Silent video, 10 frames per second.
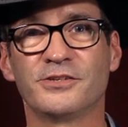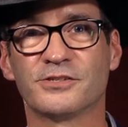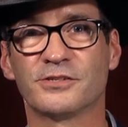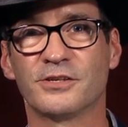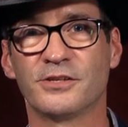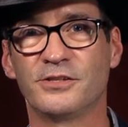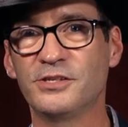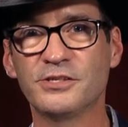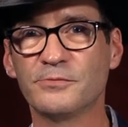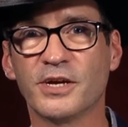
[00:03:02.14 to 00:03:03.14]

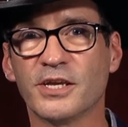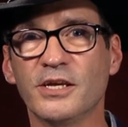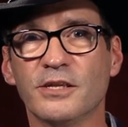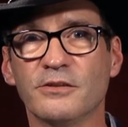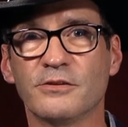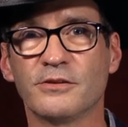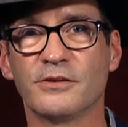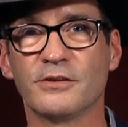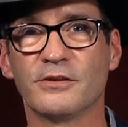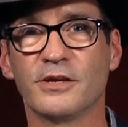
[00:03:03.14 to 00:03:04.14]
This isn't my gun.
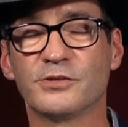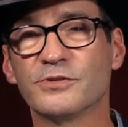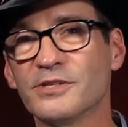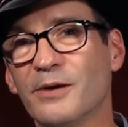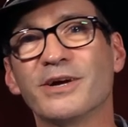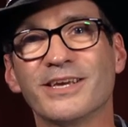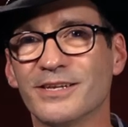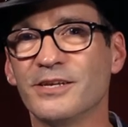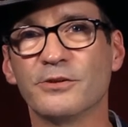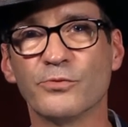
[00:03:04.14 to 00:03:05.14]
I said, well, it's not my
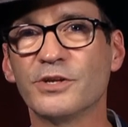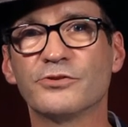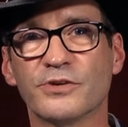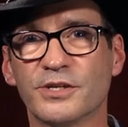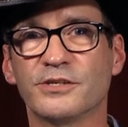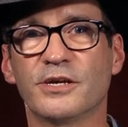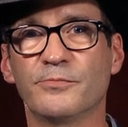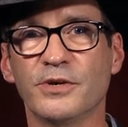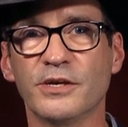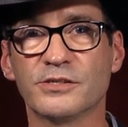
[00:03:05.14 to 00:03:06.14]
gun either. What are you trying to
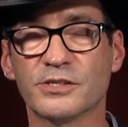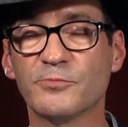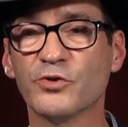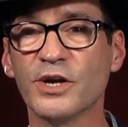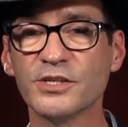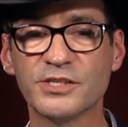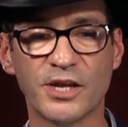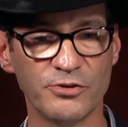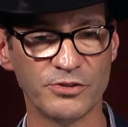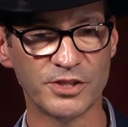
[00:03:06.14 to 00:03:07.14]
tell me? He says, I'm trying to
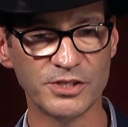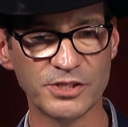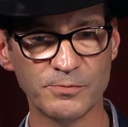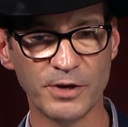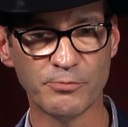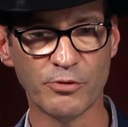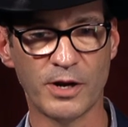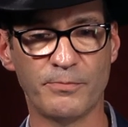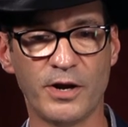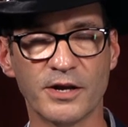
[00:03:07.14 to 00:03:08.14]
tell you that this is my
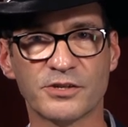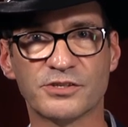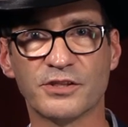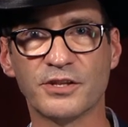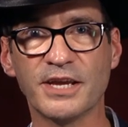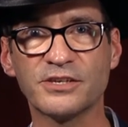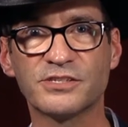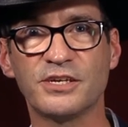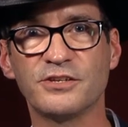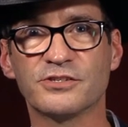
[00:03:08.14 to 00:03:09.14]
prop box, that the
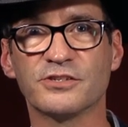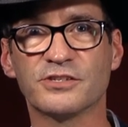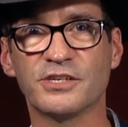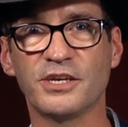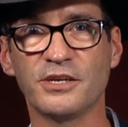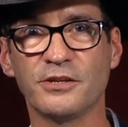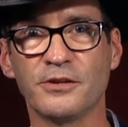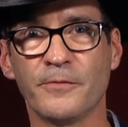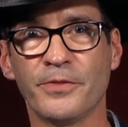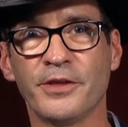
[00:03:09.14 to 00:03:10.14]
next scene is the
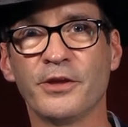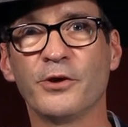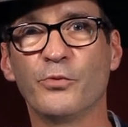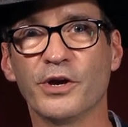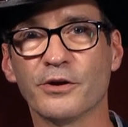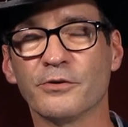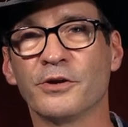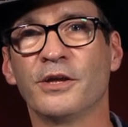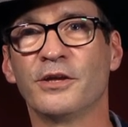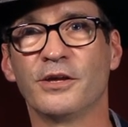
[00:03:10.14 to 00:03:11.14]
scene where
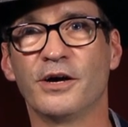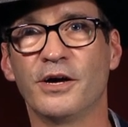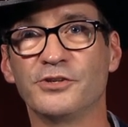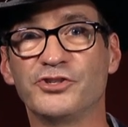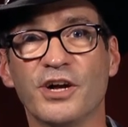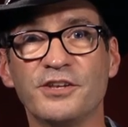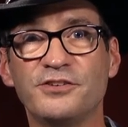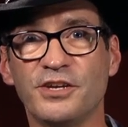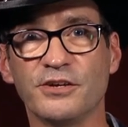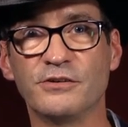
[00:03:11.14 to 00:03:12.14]

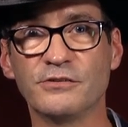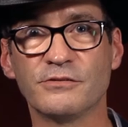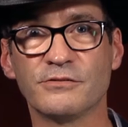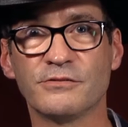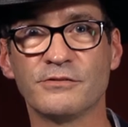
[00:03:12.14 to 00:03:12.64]
John Deal